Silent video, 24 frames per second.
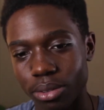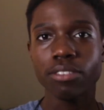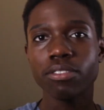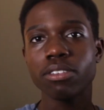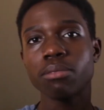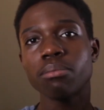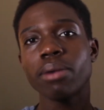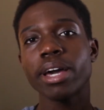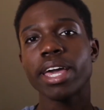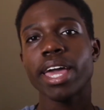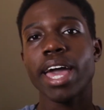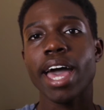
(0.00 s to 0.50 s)

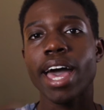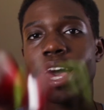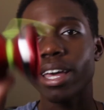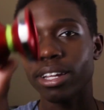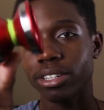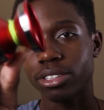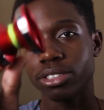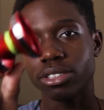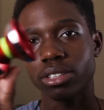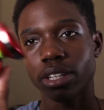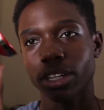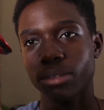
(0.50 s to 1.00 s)
Even my
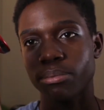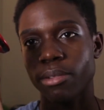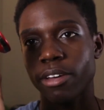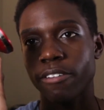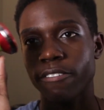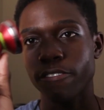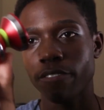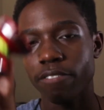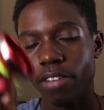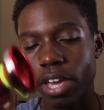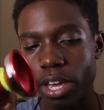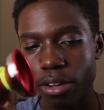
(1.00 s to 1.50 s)
edge, like my
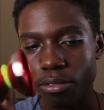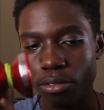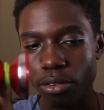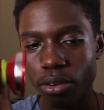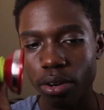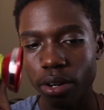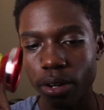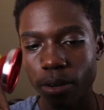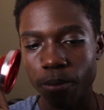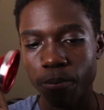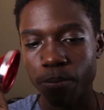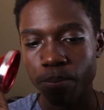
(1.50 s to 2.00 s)

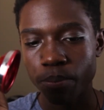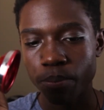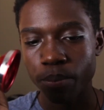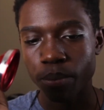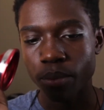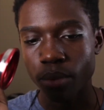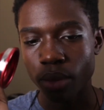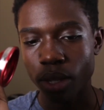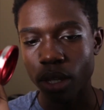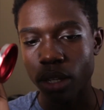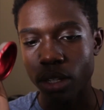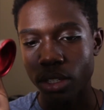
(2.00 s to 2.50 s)
favorite,
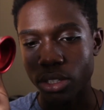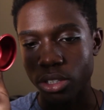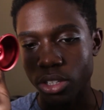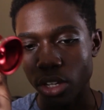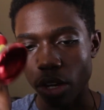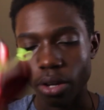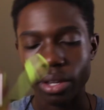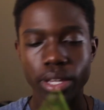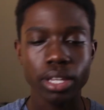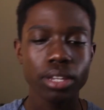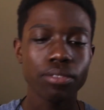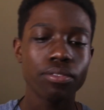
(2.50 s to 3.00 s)

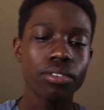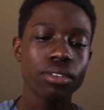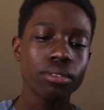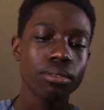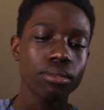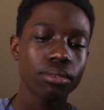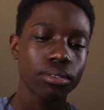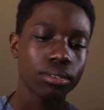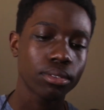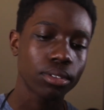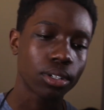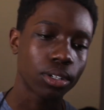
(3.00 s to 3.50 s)
yeah,
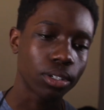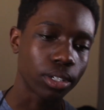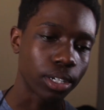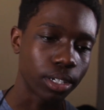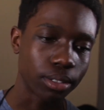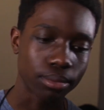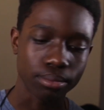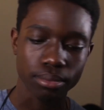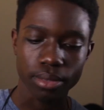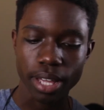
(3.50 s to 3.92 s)
even hold on,